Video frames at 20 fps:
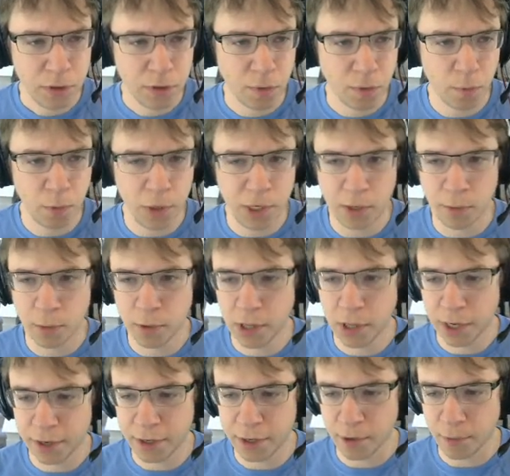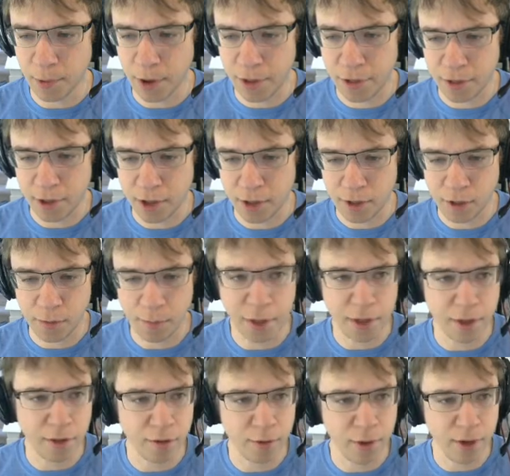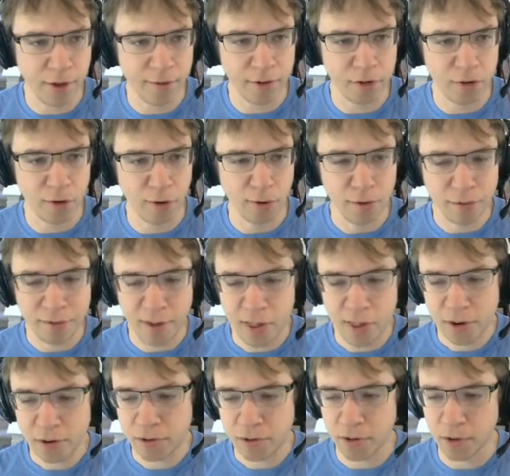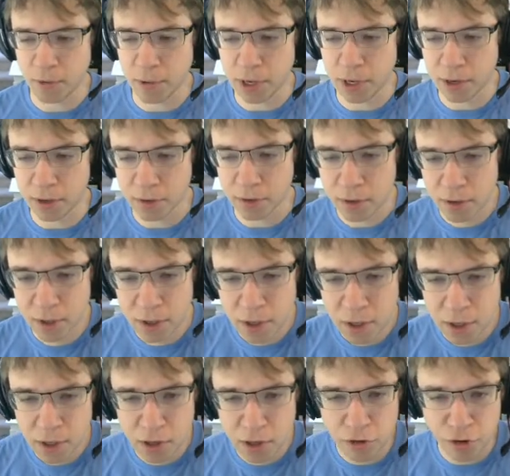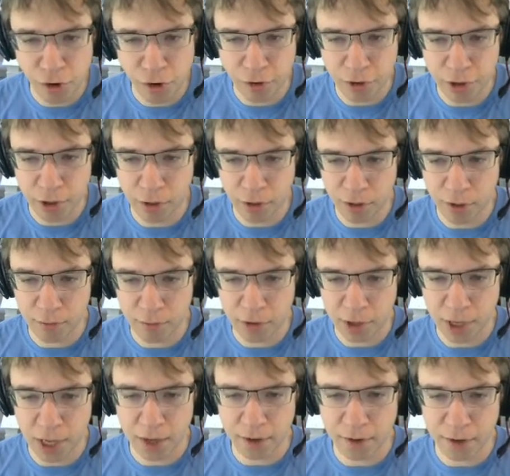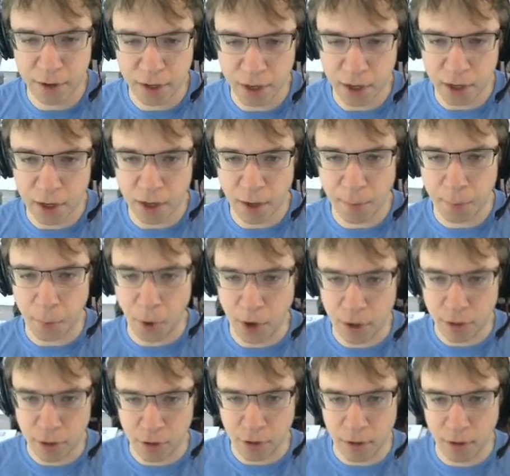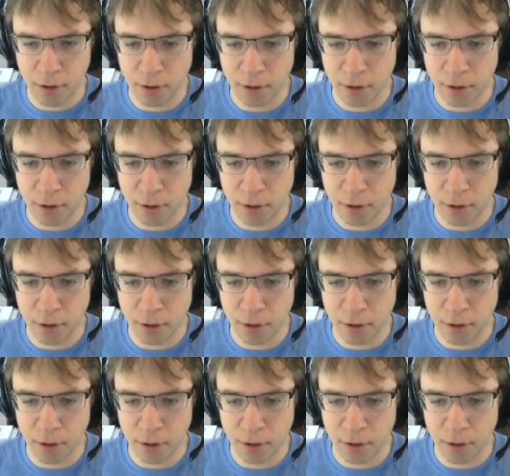We would like to hit rest sites because we have Eternal Feather, so we can generally use them to get upgrades.